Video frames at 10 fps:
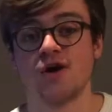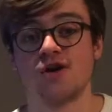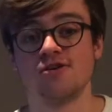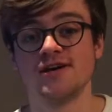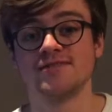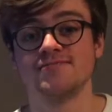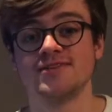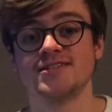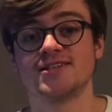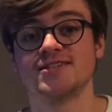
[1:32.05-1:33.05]
Alright,
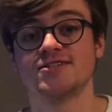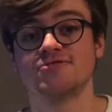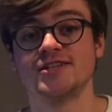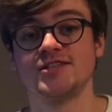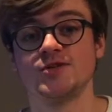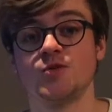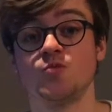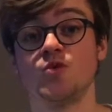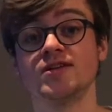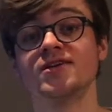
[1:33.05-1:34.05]
let's get straight to
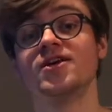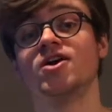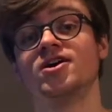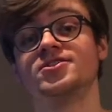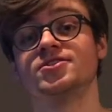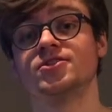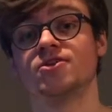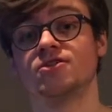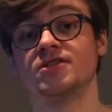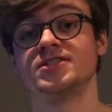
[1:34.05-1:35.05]
it. What can cause your
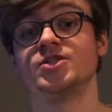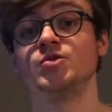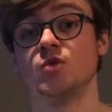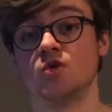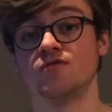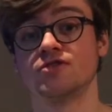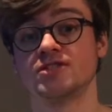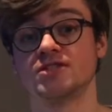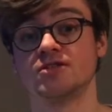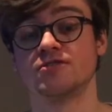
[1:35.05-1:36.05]
car to
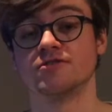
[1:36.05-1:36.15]
oversteer?